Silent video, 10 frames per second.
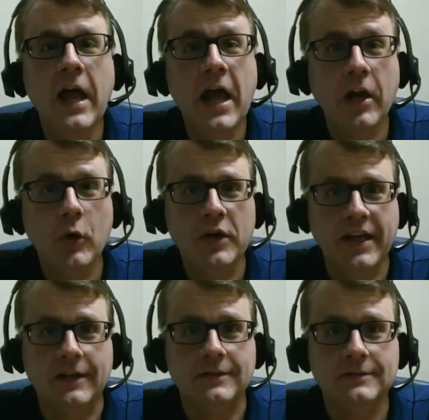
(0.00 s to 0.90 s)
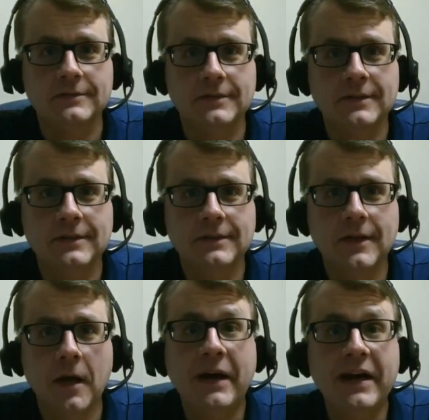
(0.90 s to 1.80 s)
Hello again.
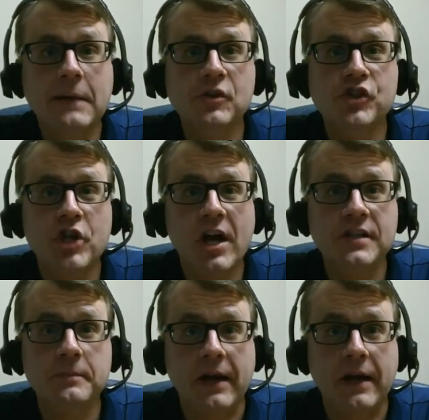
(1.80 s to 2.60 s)
My name is John